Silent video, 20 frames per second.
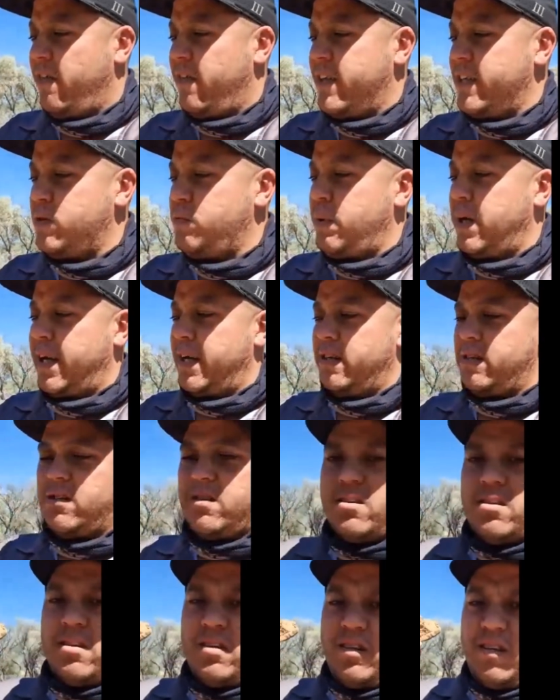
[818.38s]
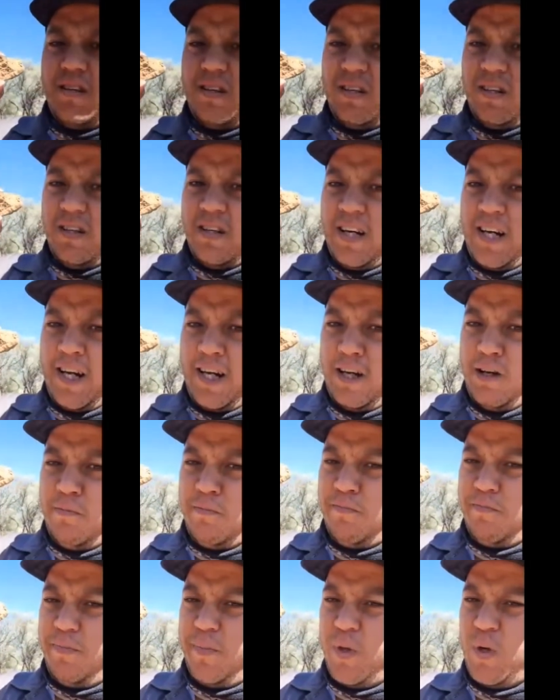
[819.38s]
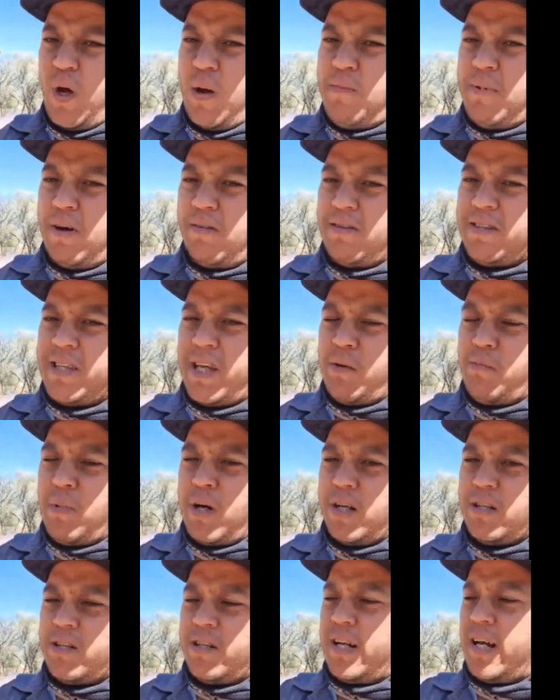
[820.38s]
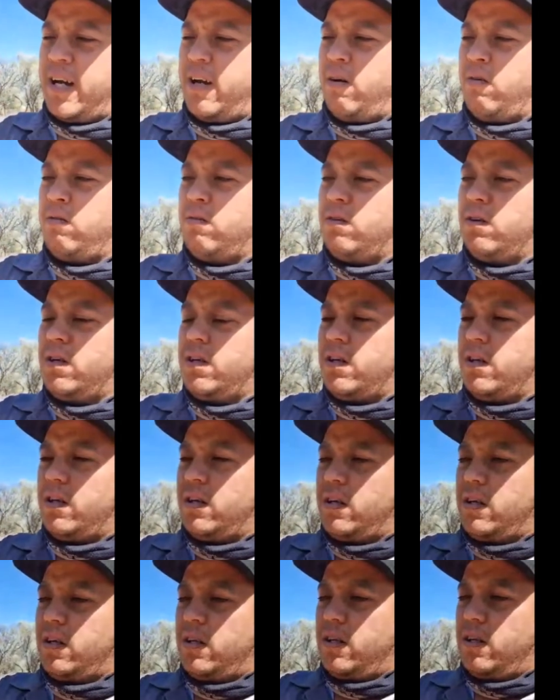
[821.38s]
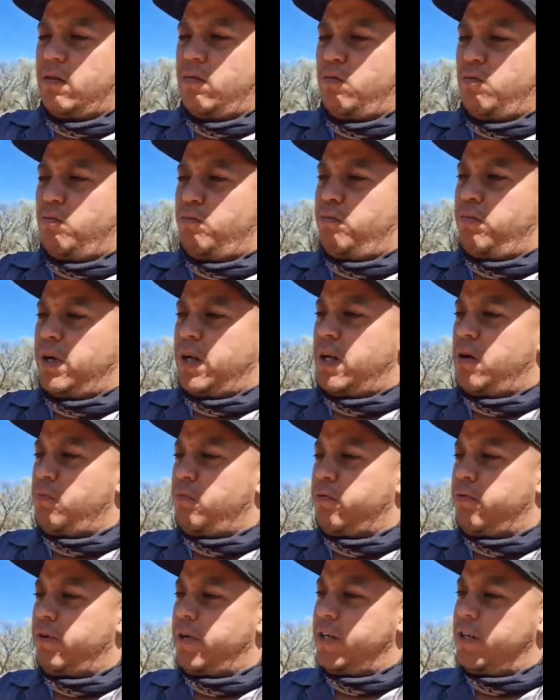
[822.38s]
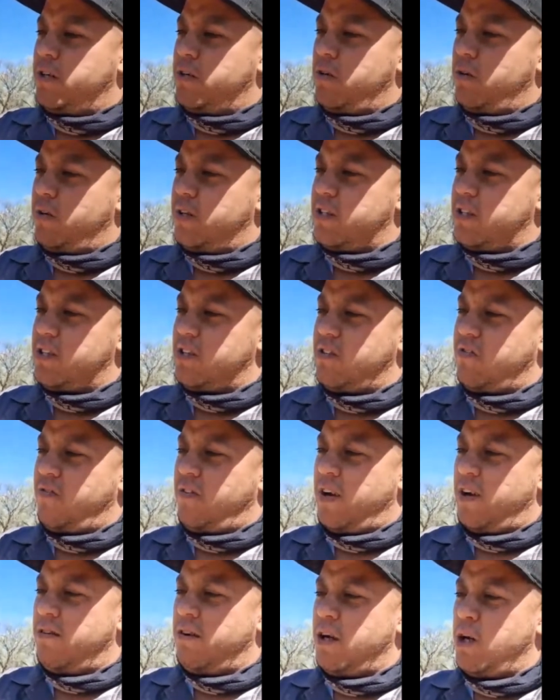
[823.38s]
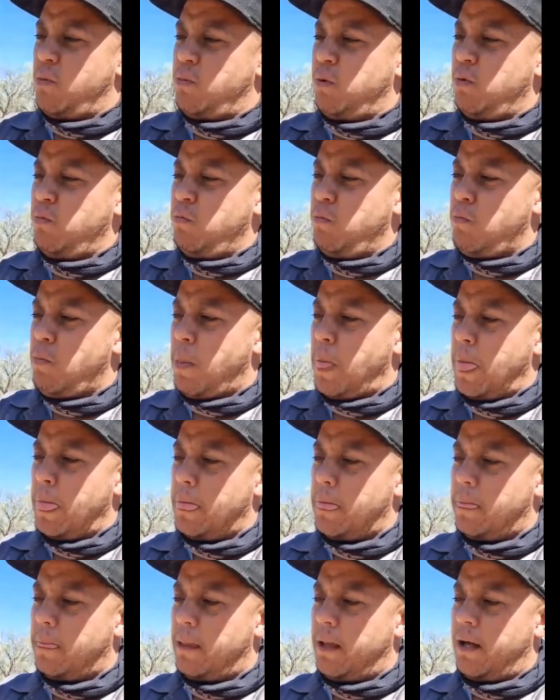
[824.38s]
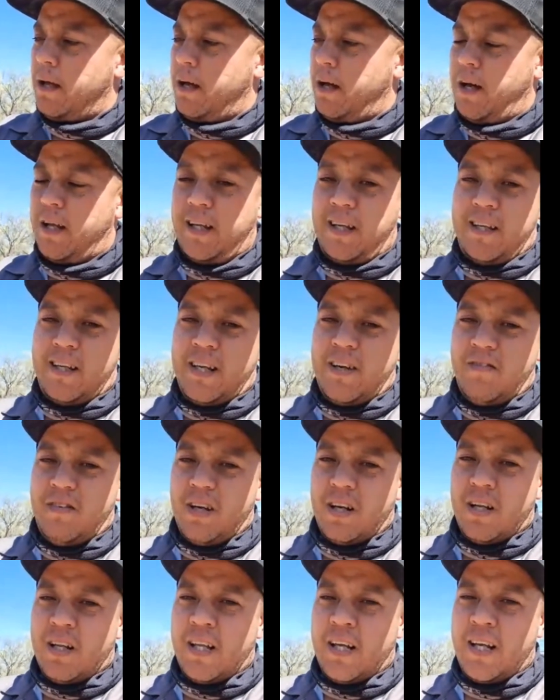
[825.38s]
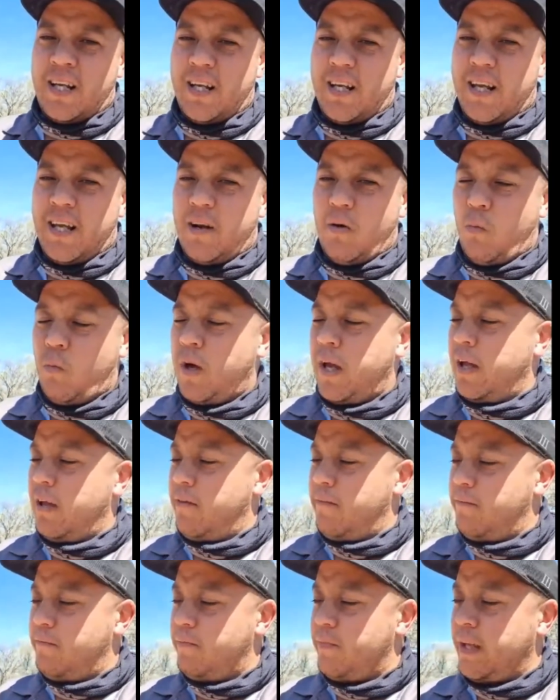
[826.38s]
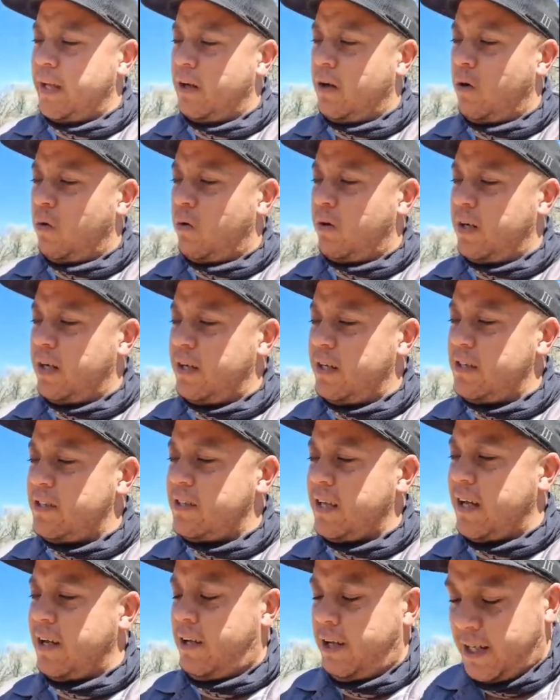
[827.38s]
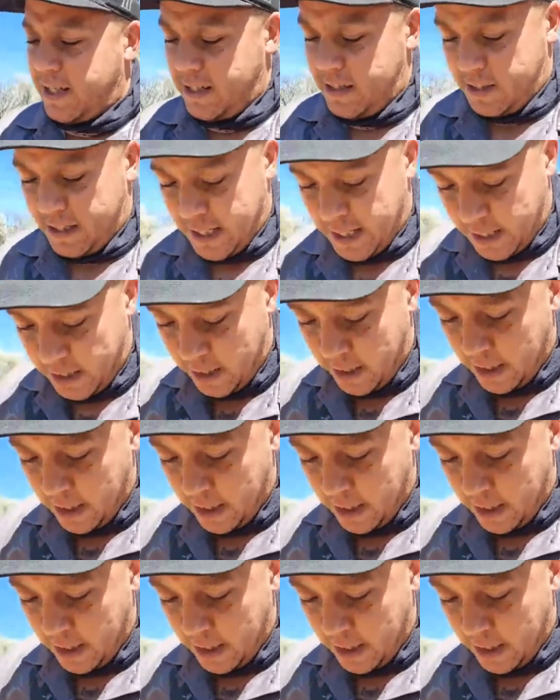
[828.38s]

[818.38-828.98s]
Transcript: this piece. You won't be able to see much now, but I'm pretty sure this is fairy opal. I need to give it a clean and get it wet and hold it in the sun. I can see